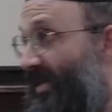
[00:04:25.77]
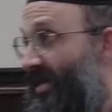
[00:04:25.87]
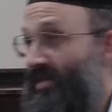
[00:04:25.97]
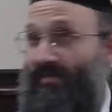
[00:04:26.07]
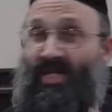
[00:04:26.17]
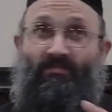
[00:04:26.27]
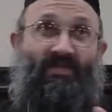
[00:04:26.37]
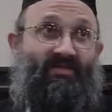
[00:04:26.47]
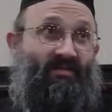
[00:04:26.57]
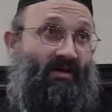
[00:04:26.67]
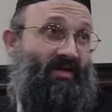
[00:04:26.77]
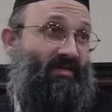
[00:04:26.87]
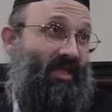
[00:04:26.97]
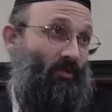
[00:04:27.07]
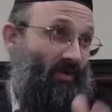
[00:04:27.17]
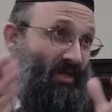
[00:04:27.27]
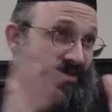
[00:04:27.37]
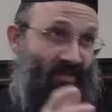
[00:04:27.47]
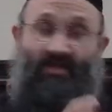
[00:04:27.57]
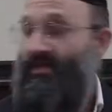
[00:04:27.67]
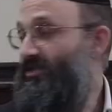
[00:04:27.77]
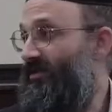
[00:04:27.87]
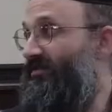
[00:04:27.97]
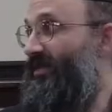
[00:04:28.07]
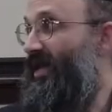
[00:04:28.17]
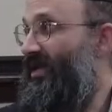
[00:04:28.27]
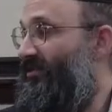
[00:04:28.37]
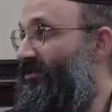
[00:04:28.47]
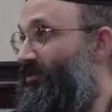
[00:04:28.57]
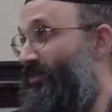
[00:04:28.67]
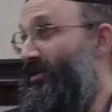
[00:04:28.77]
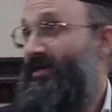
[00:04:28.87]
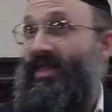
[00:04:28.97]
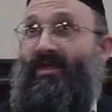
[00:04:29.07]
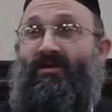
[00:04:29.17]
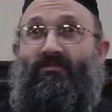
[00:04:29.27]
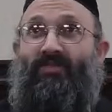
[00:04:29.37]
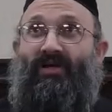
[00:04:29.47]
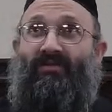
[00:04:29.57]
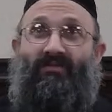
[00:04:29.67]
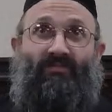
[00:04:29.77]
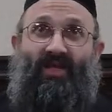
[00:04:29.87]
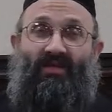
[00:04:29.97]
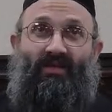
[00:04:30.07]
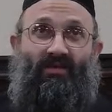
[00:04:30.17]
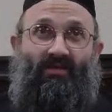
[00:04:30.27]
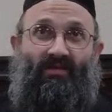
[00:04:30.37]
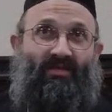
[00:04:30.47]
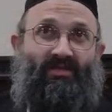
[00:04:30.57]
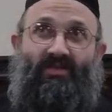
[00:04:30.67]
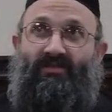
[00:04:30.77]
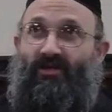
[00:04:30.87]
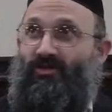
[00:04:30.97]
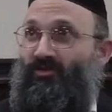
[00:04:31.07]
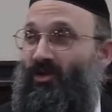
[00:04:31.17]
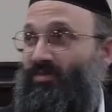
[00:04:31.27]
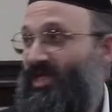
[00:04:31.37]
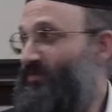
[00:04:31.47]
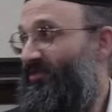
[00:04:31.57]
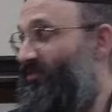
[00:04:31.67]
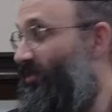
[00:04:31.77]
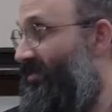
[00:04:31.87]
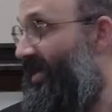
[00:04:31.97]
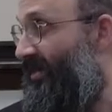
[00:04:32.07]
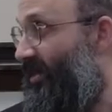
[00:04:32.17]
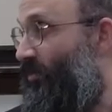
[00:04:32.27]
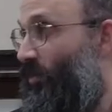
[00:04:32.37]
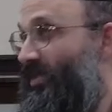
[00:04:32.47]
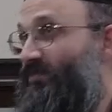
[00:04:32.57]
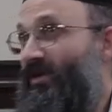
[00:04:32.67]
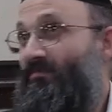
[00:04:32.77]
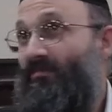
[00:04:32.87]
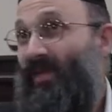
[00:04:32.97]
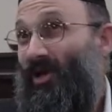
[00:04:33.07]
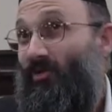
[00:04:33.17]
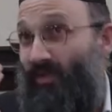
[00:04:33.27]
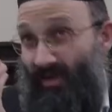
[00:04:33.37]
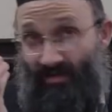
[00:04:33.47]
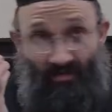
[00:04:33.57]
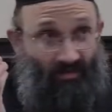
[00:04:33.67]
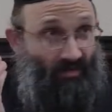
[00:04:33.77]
And they made up these signs, and then they were going to see each other again at the chuppah. But this discussion took place before that. They were going to be married.